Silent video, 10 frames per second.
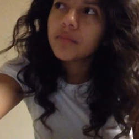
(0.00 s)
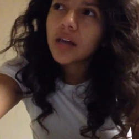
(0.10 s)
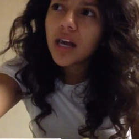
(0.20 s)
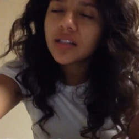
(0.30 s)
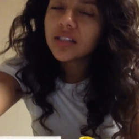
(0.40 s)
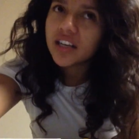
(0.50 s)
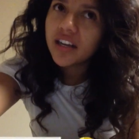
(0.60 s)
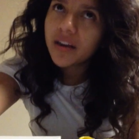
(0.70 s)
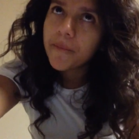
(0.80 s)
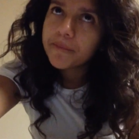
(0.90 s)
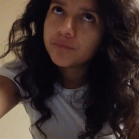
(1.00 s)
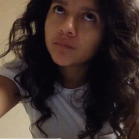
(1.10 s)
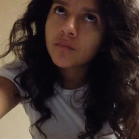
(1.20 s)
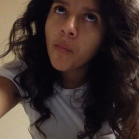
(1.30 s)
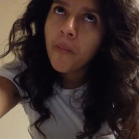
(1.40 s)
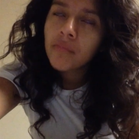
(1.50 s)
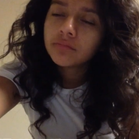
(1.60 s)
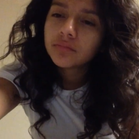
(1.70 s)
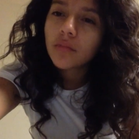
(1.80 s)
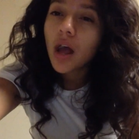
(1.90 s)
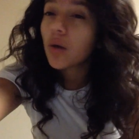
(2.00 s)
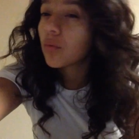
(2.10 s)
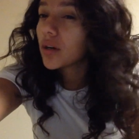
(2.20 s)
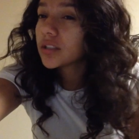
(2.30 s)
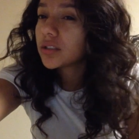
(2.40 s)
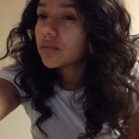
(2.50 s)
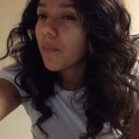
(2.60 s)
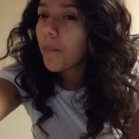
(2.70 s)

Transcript: I'm kind of sick. I had a worse